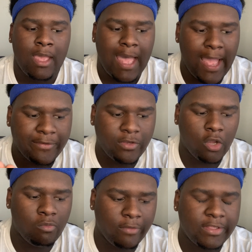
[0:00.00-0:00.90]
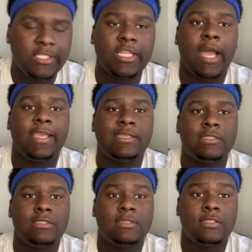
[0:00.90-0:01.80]
I don't want the
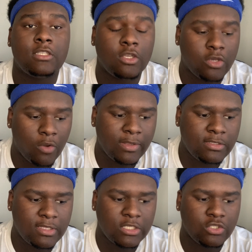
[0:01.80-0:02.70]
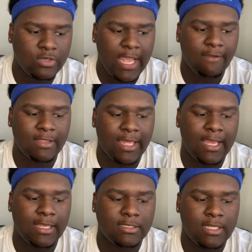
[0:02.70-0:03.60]
Giants to go into this draft
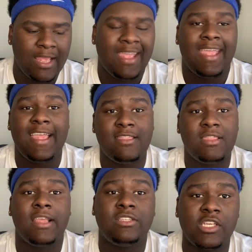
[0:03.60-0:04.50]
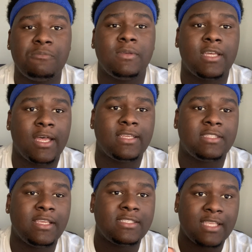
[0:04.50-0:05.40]
class and think just because
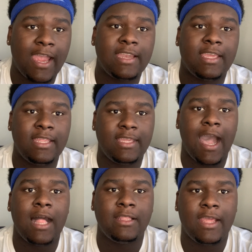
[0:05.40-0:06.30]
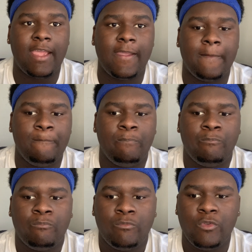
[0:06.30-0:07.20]
they signed Kenny Golladay,
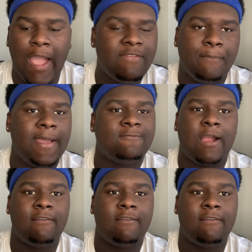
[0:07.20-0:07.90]
you have the best wide